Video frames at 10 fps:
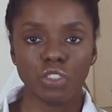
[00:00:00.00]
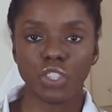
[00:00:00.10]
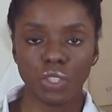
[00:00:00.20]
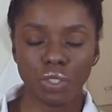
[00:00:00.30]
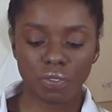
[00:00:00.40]
you
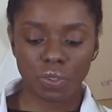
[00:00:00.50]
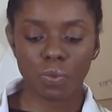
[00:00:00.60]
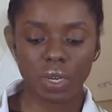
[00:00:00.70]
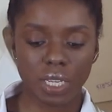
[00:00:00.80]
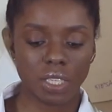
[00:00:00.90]
2
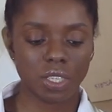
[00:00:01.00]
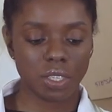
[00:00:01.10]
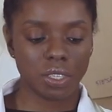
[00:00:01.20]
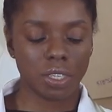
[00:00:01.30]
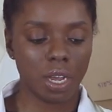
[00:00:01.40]
different
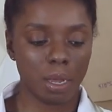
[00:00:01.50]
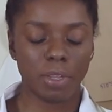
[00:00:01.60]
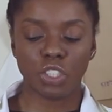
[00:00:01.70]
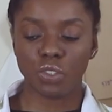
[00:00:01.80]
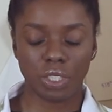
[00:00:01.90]
ones
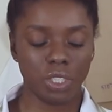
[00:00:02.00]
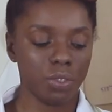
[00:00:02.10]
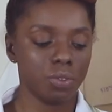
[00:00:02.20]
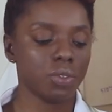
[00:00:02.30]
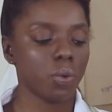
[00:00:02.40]
that you can
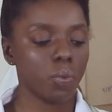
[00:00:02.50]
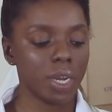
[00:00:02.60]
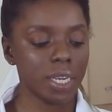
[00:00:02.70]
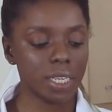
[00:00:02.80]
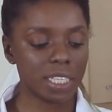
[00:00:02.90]
use.
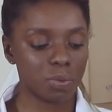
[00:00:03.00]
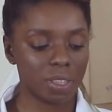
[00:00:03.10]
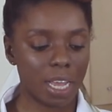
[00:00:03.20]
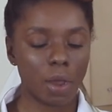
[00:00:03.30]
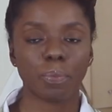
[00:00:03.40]
One is
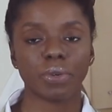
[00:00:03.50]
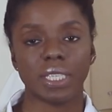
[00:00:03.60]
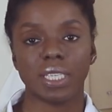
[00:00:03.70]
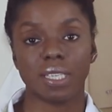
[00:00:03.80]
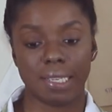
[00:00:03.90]
without
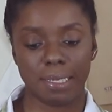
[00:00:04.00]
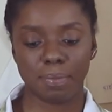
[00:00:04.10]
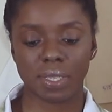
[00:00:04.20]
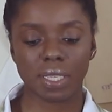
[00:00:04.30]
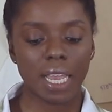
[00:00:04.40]
princess
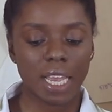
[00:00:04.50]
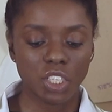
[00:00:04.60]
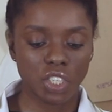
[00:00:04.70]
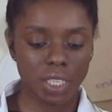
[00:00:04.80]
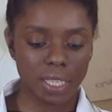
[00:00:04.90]
seams,
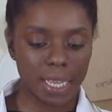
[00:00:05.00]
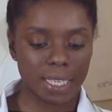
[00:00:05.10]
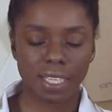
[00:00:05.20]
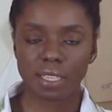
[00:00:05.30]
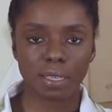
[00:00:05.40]
just
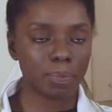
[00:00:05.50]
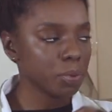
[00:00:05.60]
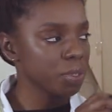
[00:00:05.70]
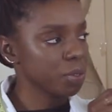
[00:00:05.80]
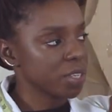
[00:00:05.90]
a
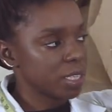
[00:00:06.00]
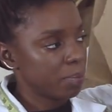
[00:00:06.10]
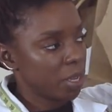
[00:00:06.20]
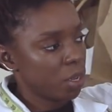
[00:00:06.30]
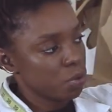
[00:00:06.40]
simple little
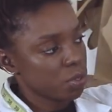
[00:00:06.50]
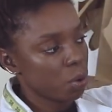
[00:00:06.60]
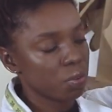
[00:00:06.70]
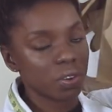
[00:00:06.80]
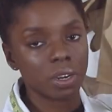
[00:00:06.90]
slip that goes
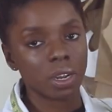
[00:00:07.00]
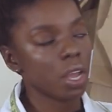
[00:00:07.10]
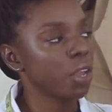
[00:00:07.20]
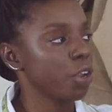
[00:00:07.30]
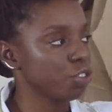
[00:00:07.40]
over
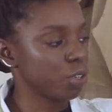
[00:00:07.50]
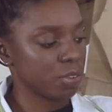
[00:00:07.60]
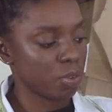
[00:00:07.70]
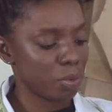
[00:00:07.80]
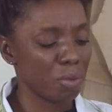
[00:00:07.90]
your
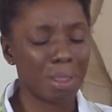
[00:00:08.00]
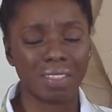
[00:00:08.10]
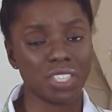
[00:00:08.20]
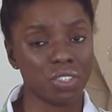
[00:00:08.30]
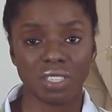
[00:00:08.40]
dress form. You can
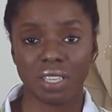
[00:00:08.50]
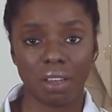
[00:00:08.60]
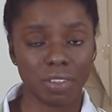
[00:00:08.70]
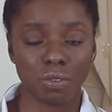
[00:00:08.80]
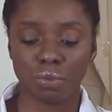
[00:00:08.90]
make this
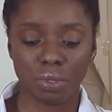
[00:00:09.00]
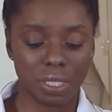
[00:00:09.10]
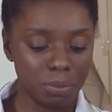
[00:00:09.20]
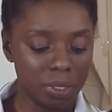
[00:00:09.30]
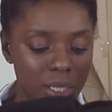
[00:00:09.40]
yourself. It's
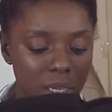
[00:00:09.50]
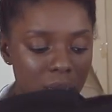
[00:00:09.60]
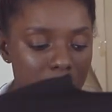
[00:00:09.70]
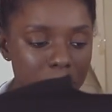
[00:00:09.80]
really, really